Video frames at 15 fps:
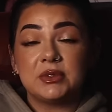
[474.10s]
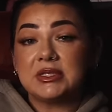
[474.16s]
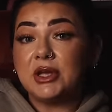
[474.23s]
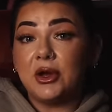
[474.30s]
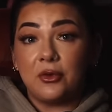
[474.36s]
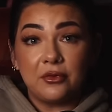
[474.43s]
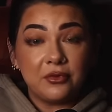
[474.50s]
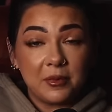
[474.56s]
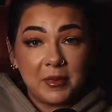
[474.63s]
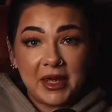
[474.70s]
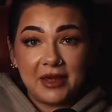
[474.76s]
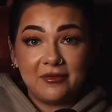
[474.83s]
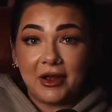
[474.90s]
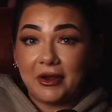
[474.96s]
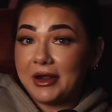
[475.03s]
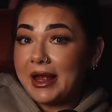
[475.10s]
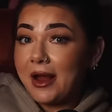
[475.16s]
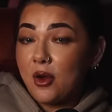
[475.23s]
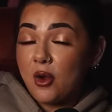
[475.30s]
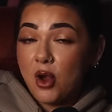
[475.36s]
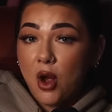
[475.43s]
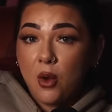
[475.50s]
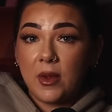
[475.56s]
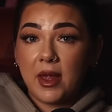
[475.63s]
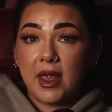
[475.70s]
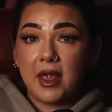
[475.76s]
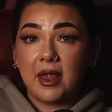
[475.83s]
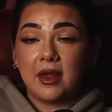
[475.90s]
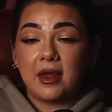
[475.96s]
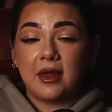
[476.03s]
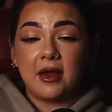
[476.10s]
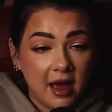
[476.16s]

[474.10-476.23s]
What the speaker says: was known for being very outgoing,